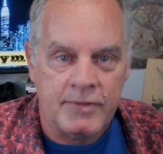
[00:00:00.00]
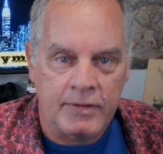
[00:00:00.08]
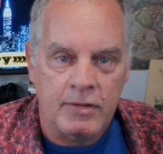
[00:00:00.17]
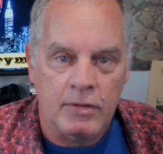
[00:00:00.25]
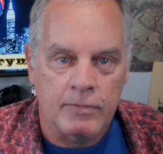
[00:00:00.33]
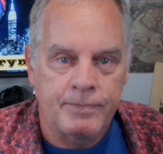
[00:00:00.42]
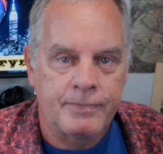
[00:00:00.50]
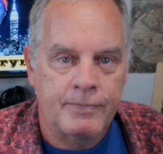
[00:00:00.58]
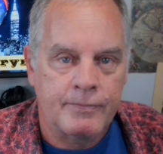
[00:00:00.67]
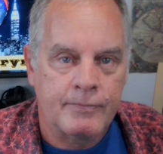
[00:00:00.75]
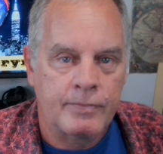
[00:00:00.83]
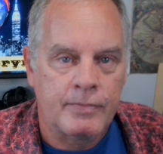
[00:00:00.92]
a
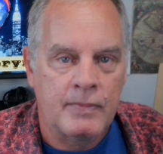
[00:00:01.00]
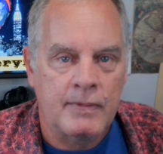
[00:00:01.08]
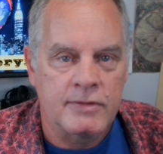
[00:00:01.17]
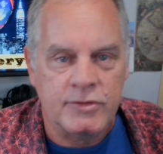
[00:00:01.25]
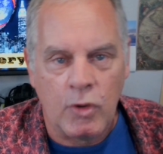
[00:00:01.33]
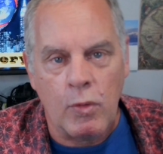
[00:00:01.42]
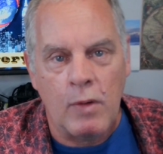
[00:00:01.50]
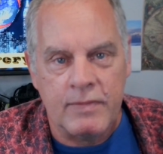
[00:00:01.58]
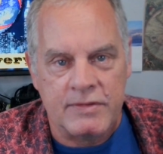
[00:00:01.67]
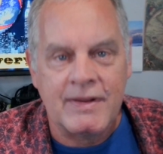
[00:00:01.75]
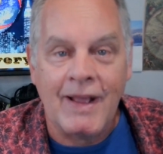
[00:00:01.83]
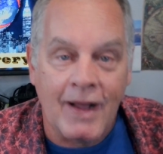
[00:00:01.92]
score of
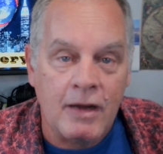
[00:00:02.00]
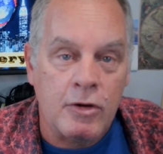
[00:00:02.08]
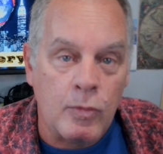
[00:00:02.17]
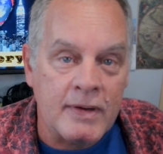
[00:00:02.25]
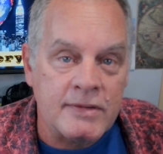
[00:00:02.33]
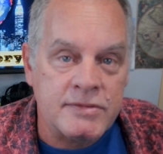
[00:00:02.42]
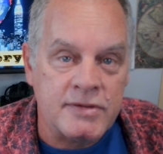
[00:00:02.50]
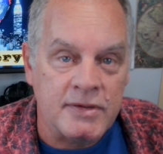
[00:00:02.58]
his conquests.